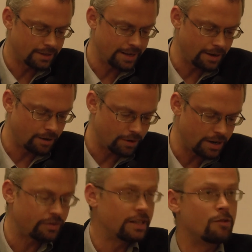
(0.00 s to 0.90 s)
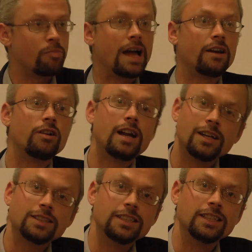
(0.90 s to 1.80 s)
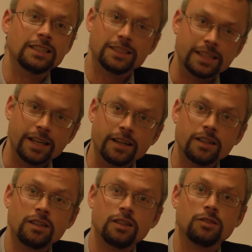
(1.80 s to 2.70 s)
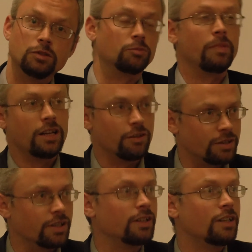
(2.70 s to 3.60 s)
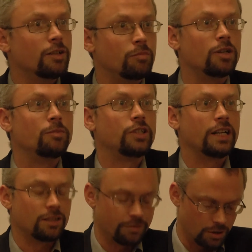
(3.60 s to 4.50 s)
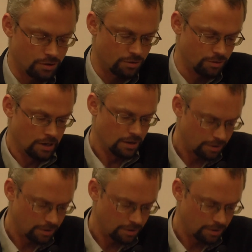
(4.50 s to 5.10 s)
They lifted the ban on Nazi insignia, which many of the perpetrators of the coup